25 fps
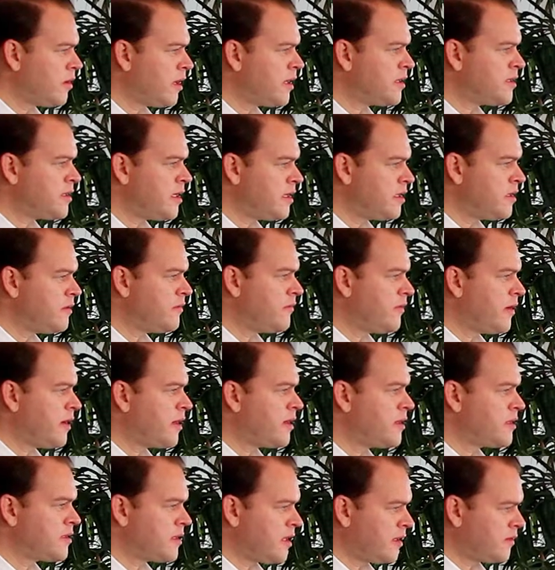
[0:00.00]

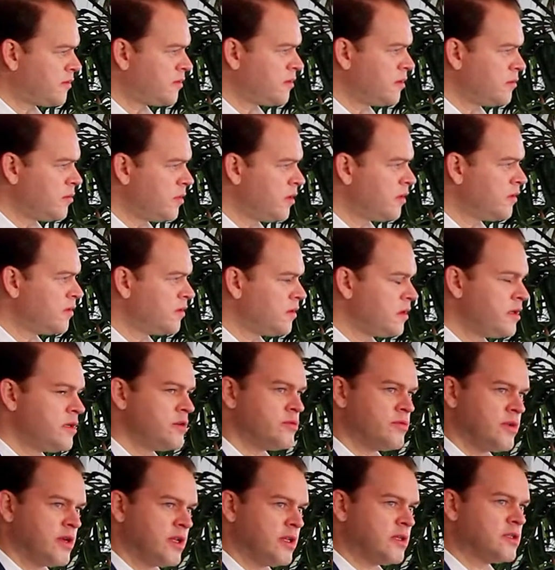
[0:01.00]
identify customers in
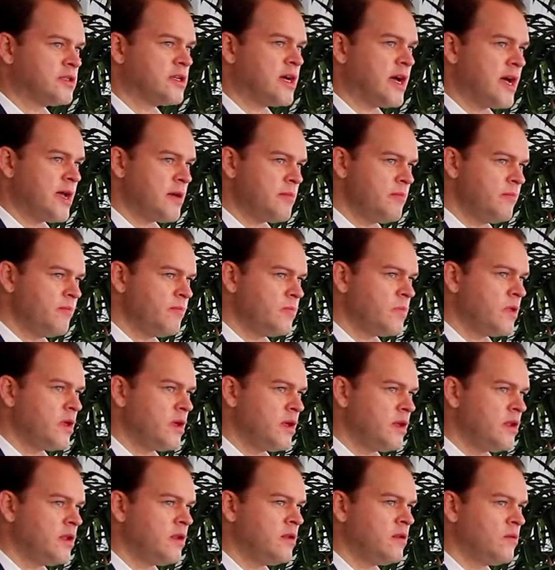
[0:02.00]
real time
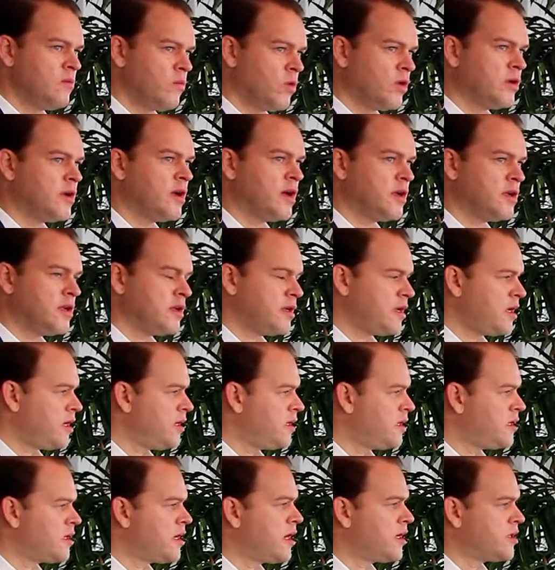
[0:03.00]
in
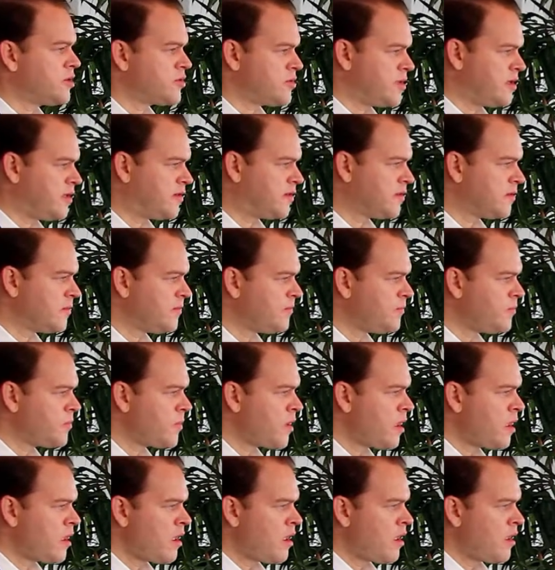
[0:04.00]
180 countries.
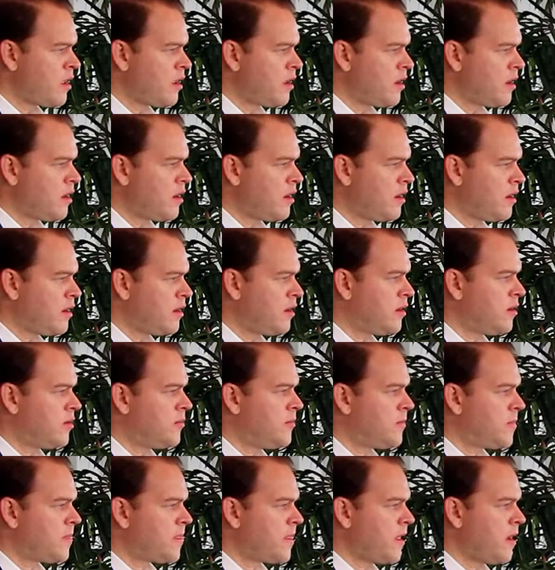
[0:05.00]

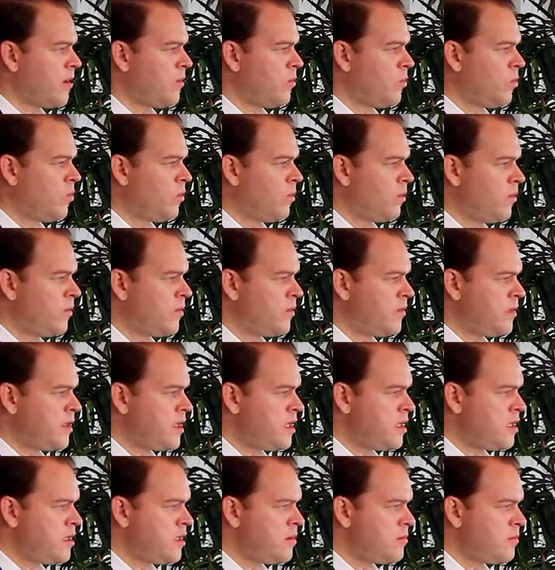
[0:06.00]

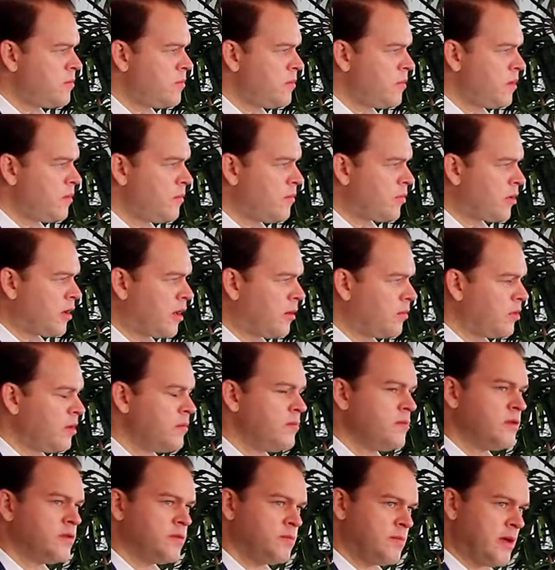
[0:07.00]
The problem
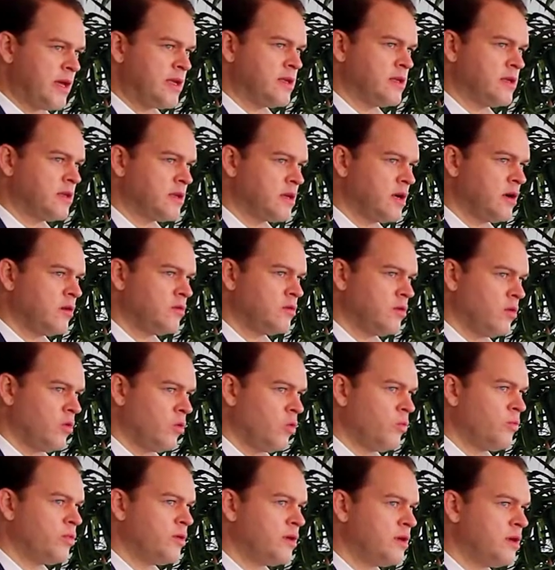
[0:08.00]
with bank account
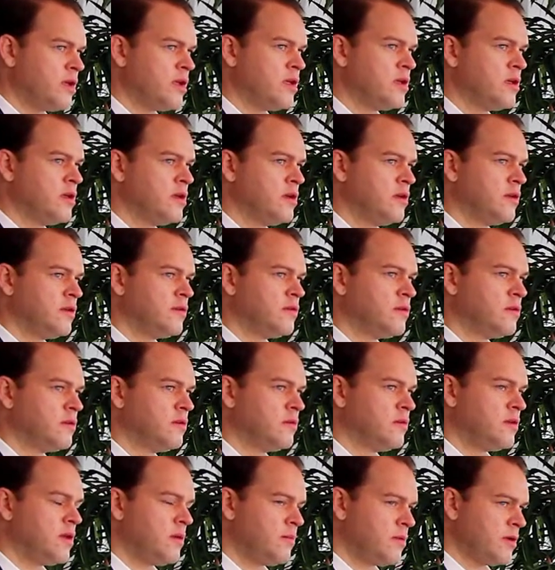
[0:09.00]
opening is
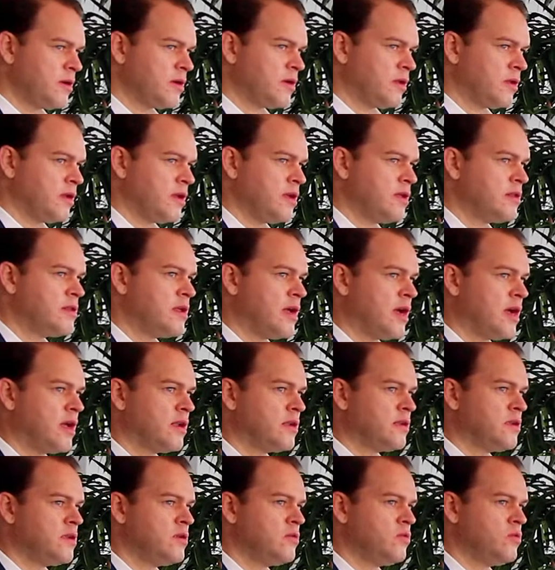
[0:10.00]
typically
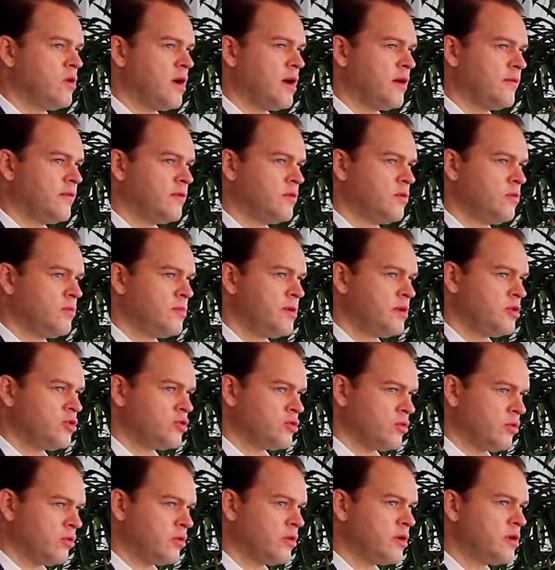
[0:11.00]
that you have to be
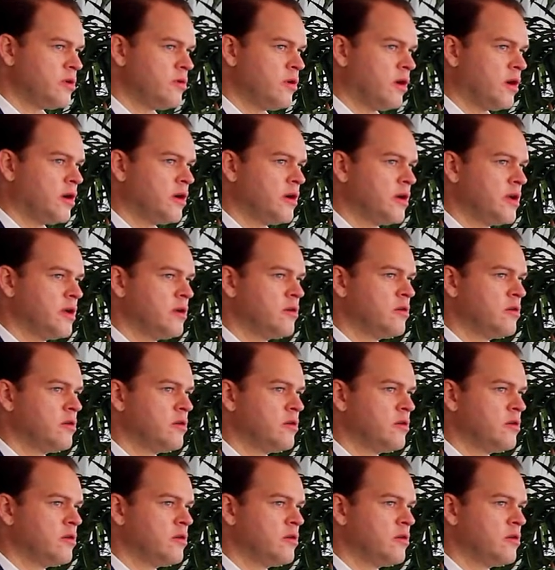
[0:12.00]
sure you are in